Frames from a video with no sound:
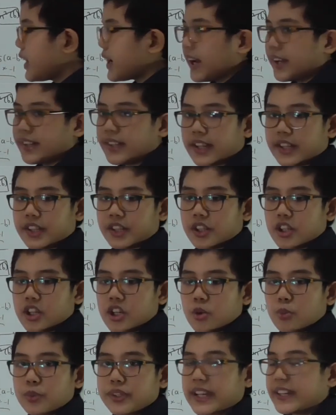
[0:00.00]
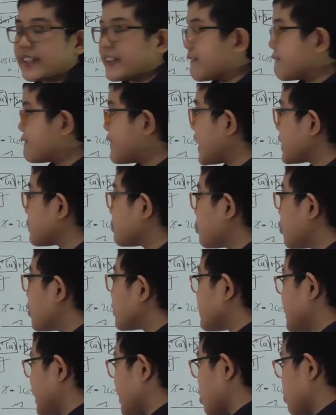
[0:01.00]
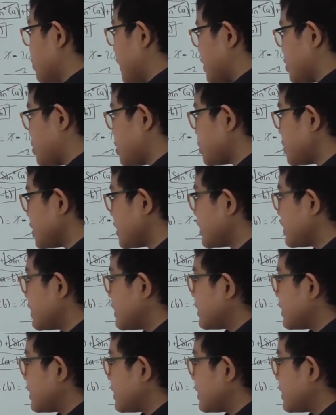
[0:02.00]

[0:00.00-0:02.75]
And then we can divide both sides by 2.